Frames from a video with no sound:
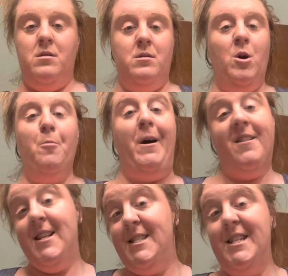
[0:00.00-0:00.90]
know about
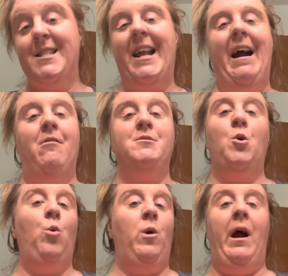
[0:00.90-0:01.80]
the
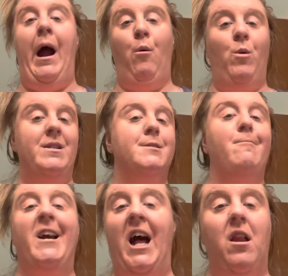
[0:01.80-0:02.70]
discount or I want to
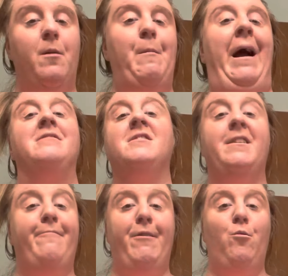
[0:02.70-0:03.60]
be color
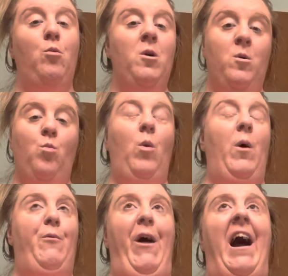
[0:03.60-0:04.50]
matched if you
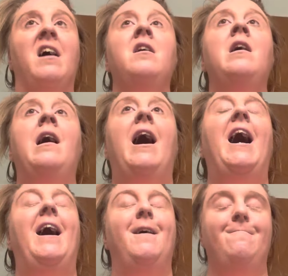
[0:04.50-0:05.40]
want that.
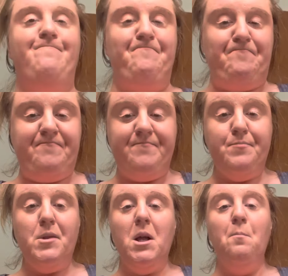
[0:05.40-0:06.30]
Um,
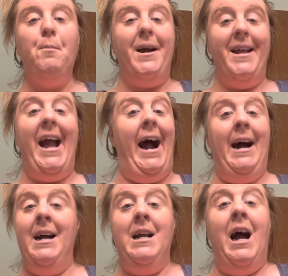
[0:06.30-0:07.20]
but yeah,
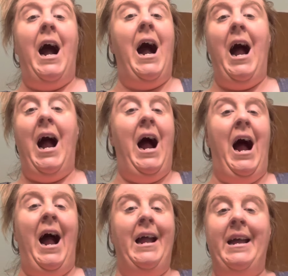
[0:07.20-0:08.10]

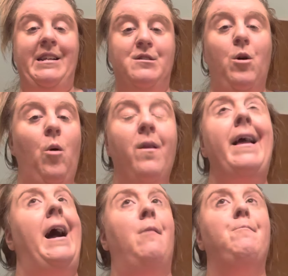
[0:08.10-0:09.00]
I can
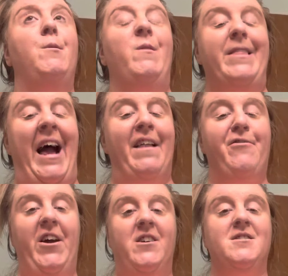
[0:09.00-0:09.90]
totally help you with
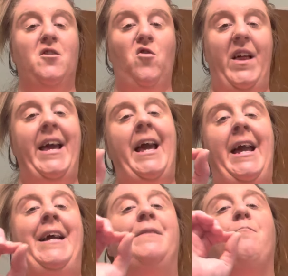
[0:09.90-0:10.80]
that. There's a
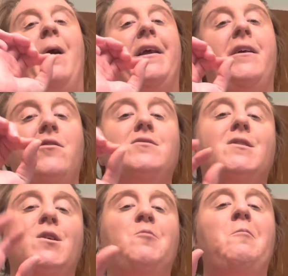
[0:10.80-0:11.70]
link in my
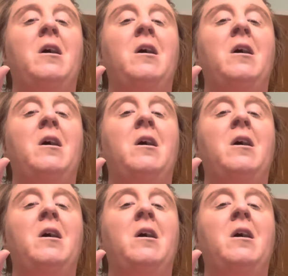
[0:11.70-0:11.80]
YouTube